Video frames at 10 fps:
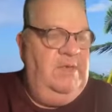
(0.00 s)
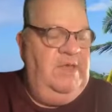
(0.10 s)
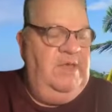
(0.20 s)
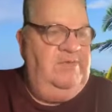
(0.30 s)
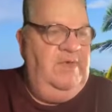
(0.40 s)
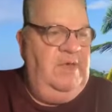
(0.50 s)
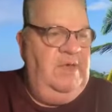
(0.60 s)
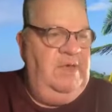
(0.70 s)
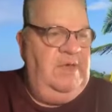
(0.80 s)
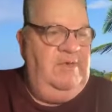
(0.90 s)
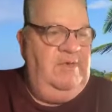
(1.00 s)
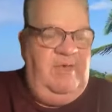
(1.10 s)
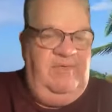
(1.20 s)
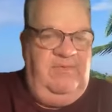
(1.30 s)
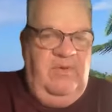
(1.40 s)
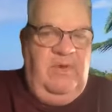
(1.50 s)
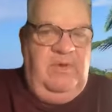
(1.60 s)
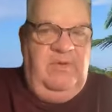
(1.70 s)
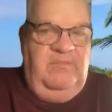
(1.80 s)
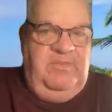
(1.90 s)
it's
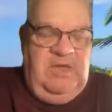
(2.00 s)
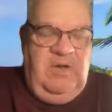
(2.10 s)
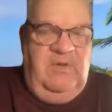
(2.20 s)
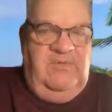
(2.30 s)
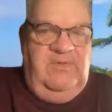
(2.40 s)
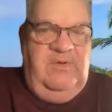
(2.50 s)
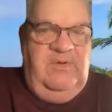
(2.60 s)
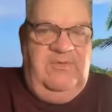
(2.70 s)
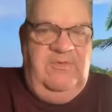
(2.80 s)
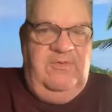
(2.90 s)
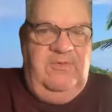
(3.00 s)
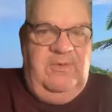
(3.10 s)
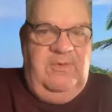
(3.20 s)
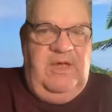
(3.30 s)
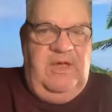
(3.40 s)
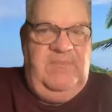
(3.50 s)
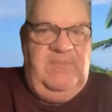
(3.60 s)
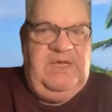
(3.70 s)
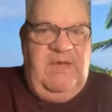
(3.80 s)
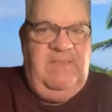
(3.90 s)
not beyond you to
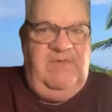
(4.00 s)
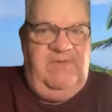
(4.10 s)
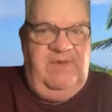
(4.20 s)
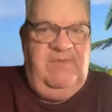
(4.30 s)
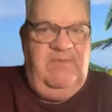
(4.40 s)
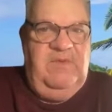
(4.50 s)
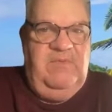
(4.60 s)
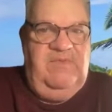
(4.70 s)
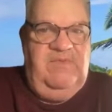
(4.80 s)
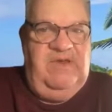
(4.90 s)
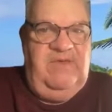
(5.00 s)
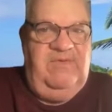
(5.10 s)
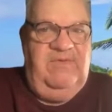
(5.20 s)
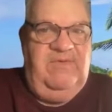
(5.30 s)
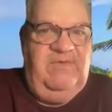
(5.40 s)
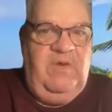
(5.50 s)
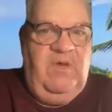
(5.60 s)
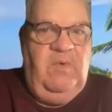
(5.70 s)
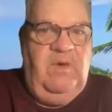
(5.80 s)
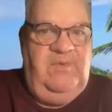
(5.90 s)
become as intimate with Jesus as
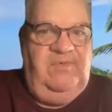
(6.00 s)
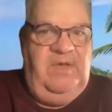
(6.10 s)
I was.